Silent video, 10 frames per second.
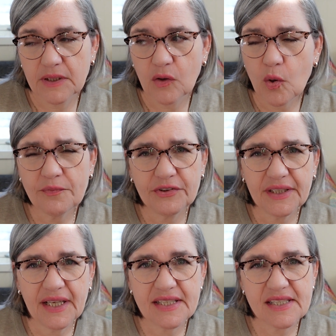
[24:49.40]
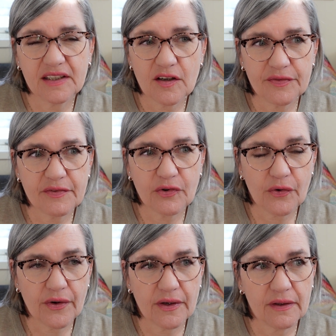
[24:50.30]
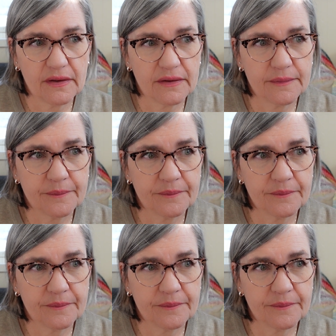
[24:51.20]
hopefully it's enough for a